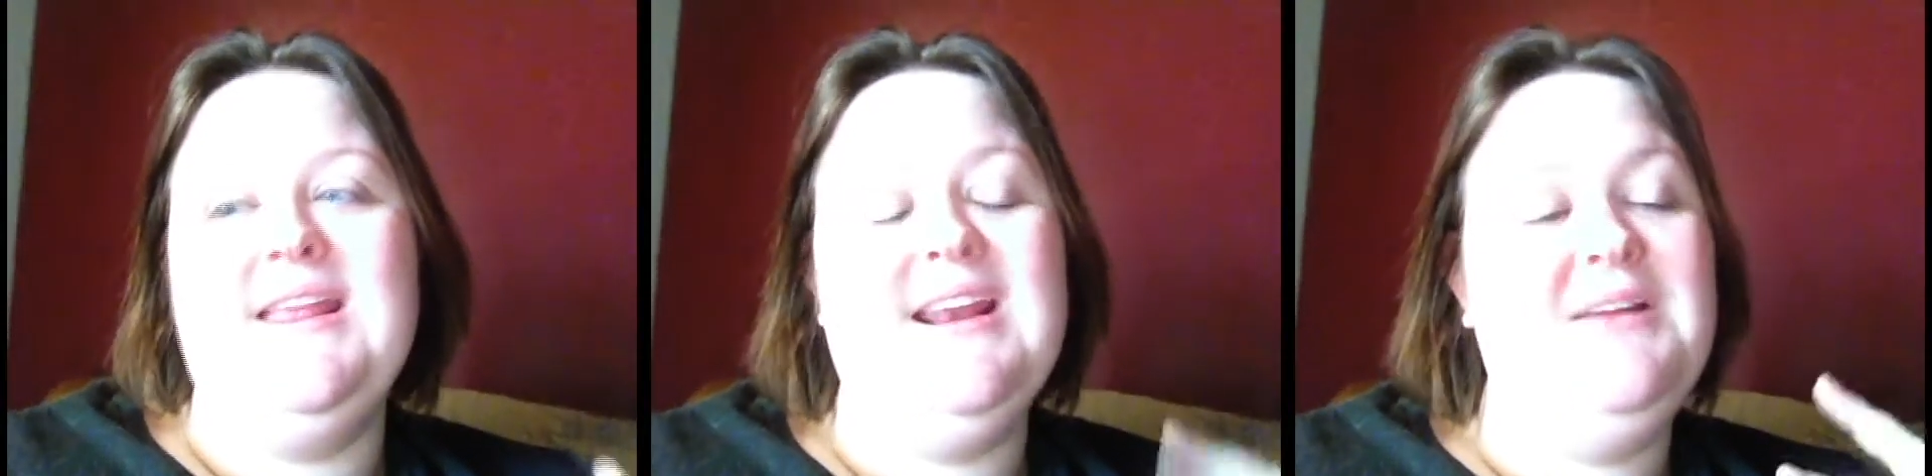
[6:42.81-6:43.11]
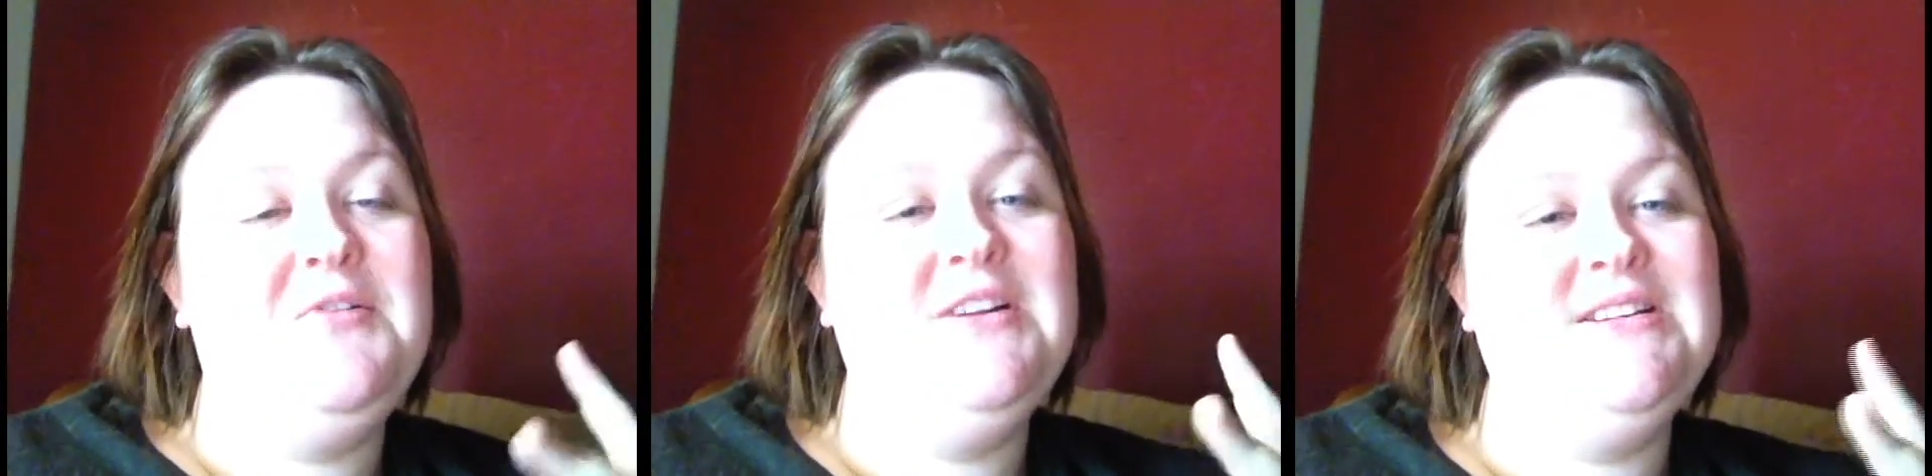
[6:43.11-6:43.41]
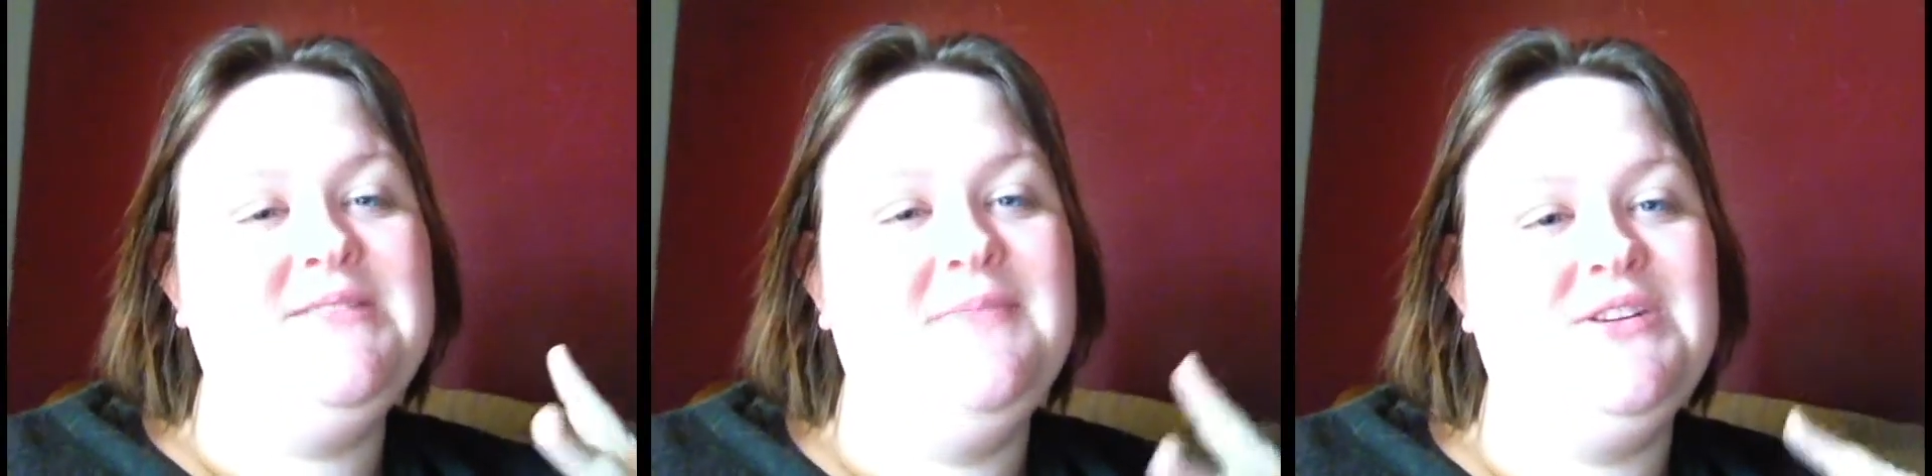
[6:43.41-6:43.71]
I love
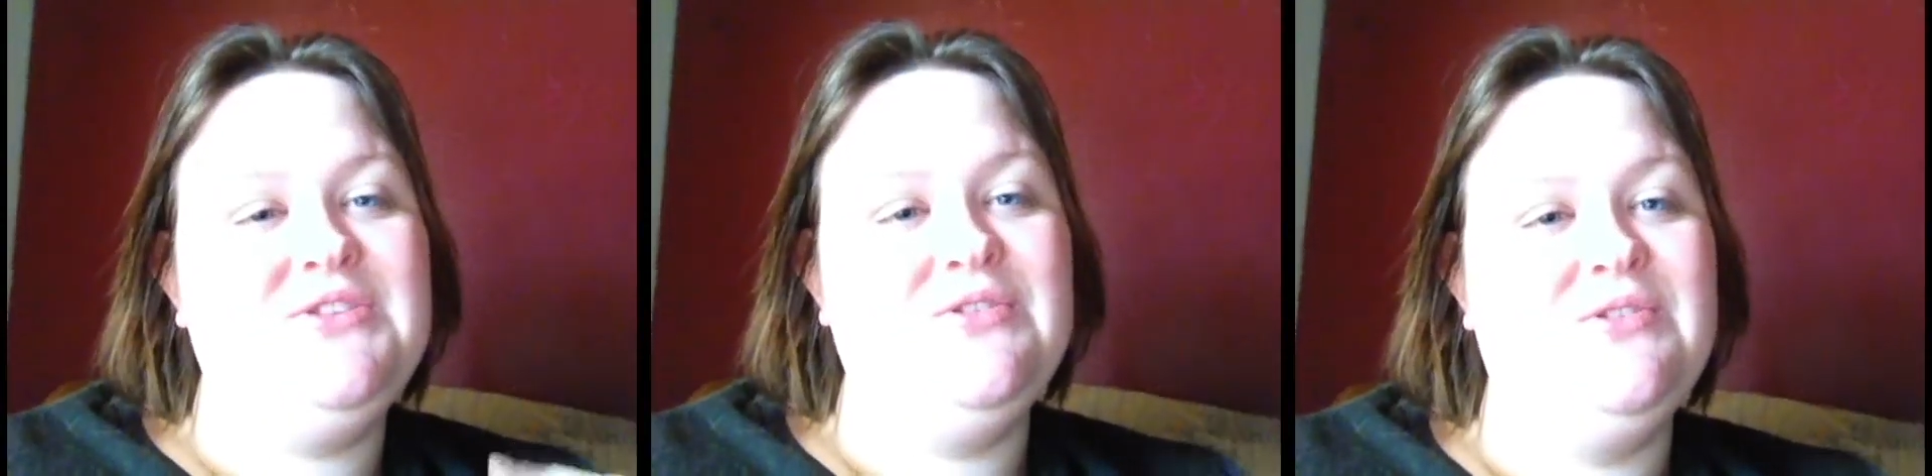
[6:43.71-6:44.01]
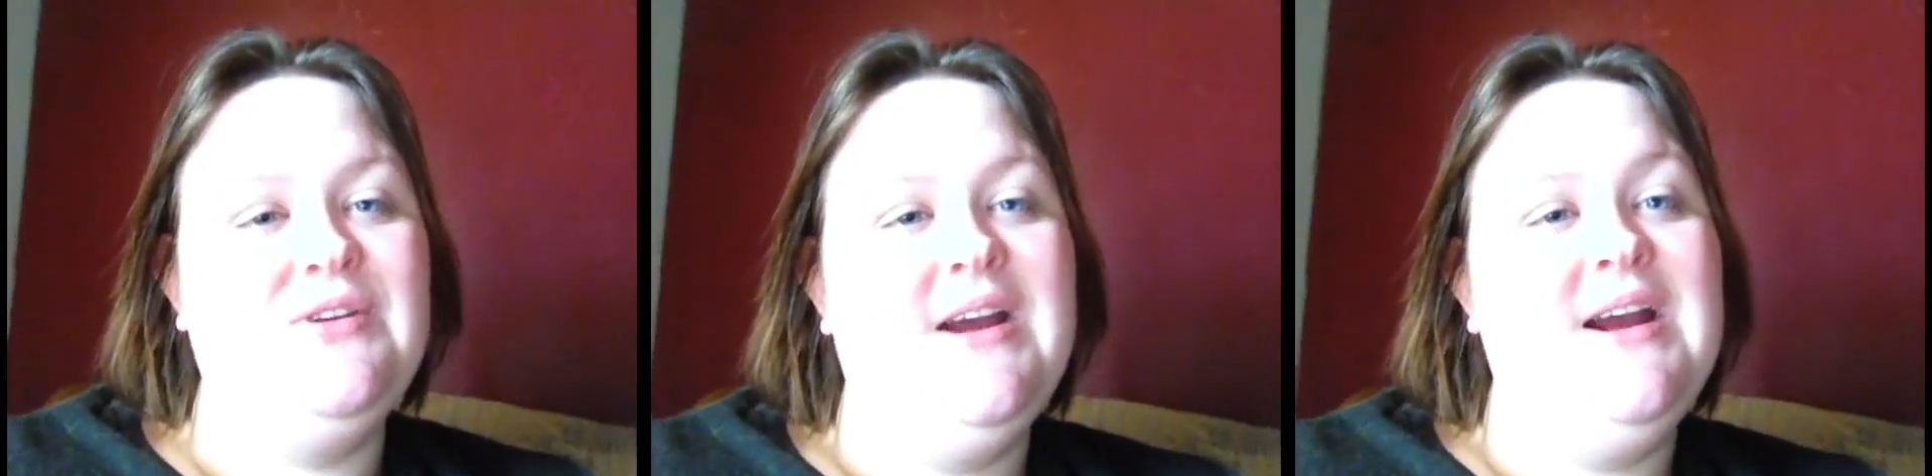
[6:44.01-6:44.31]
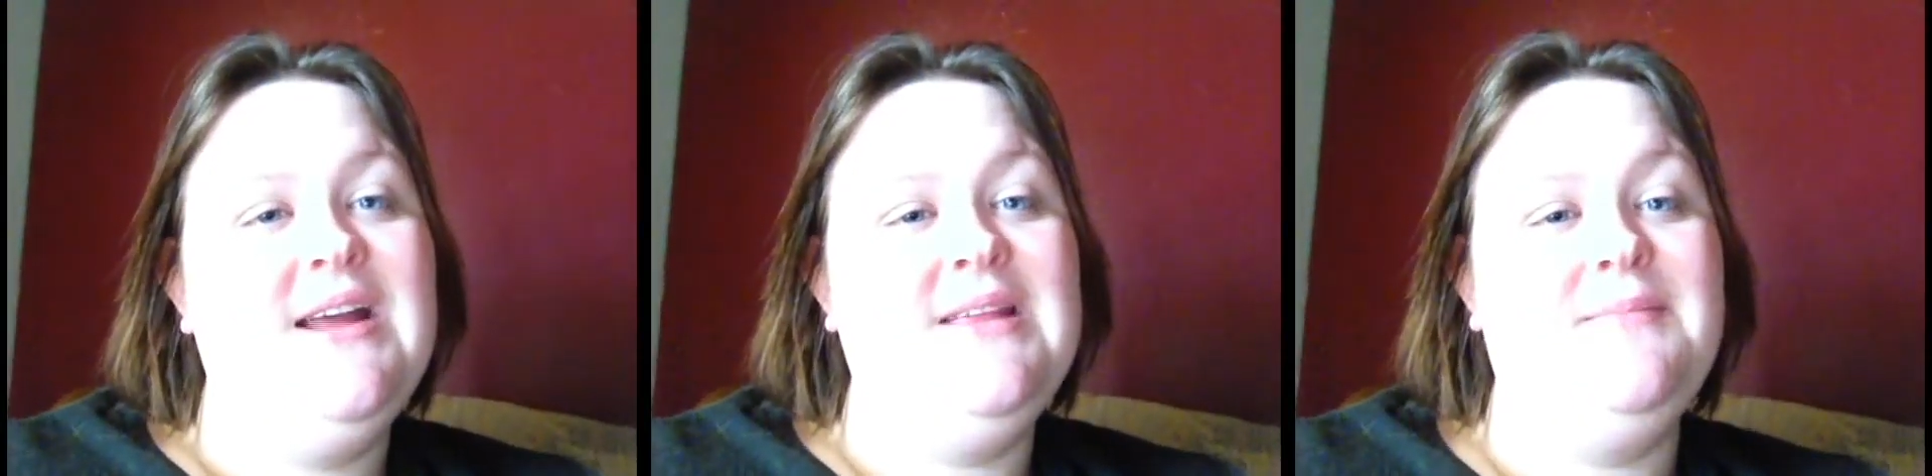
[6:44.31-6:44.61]
so many yaoi pairings,
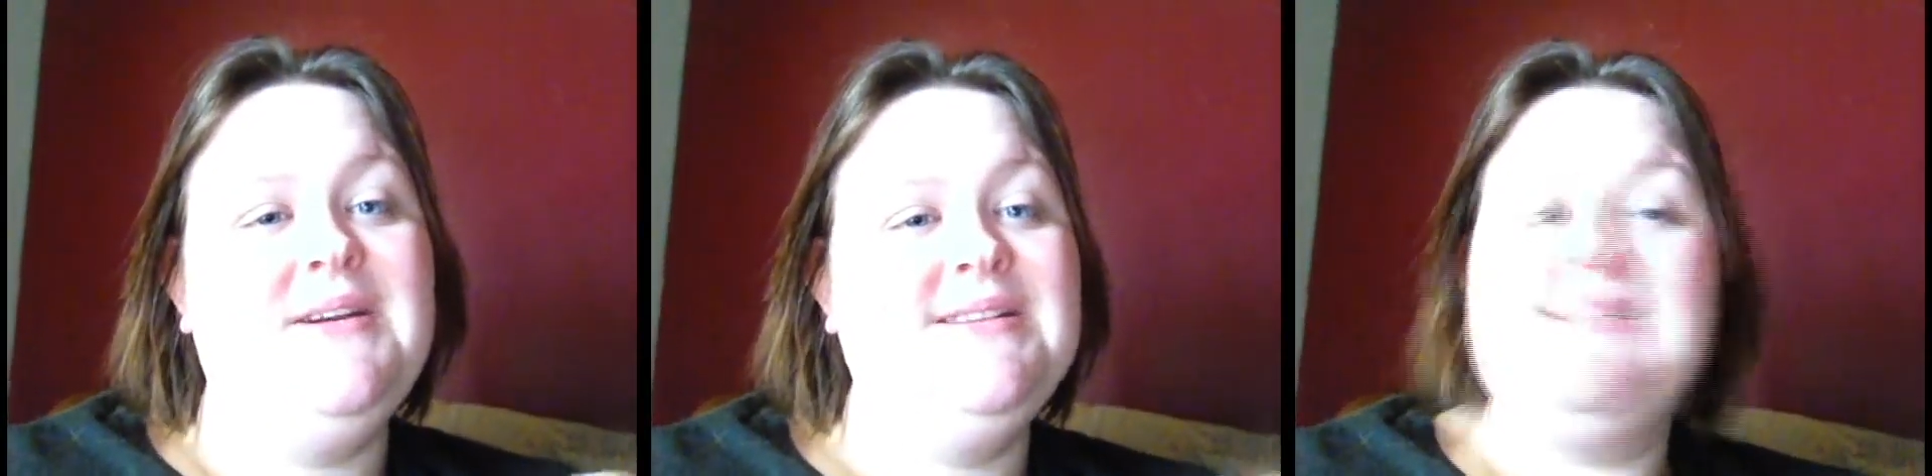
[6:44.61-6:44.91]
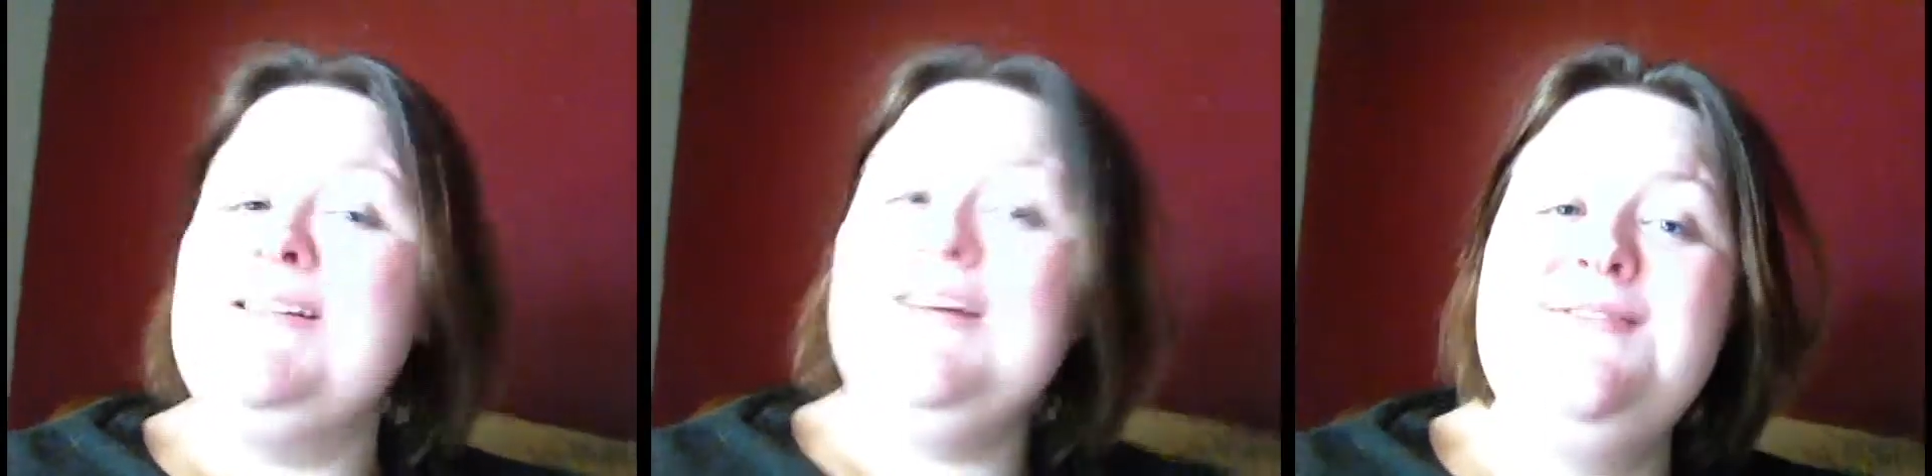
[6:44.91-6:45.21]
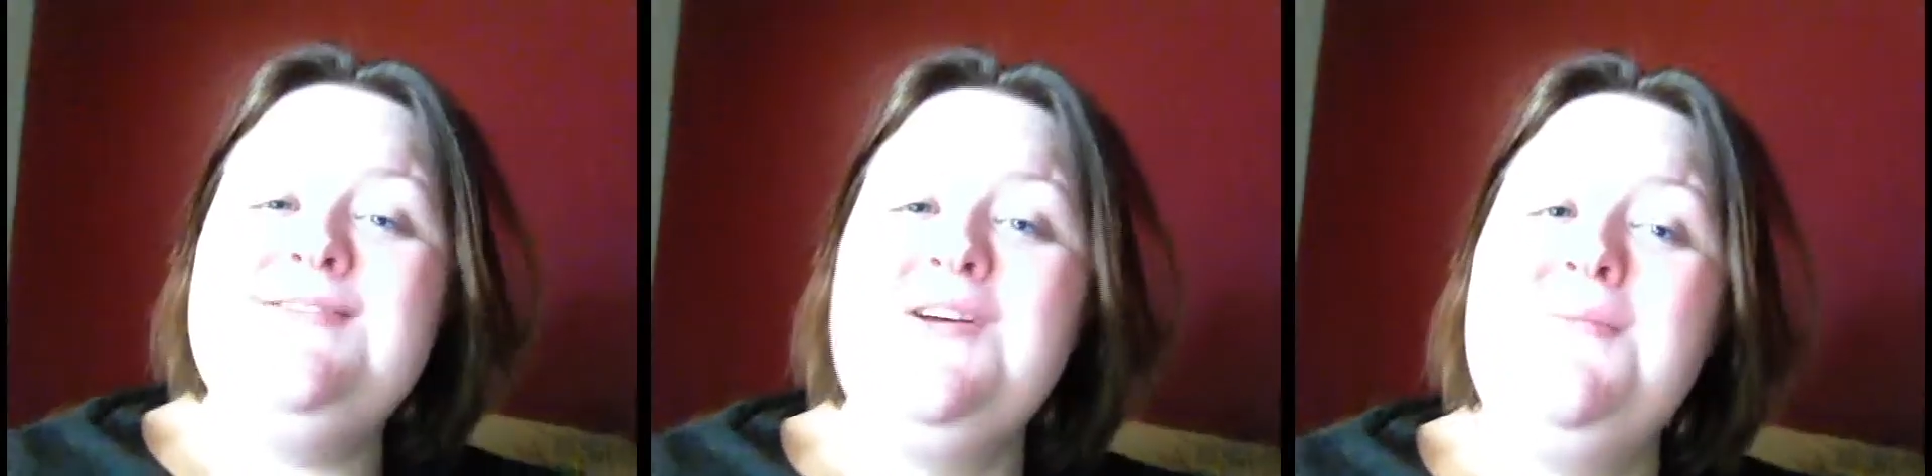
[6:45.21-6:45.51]
I also need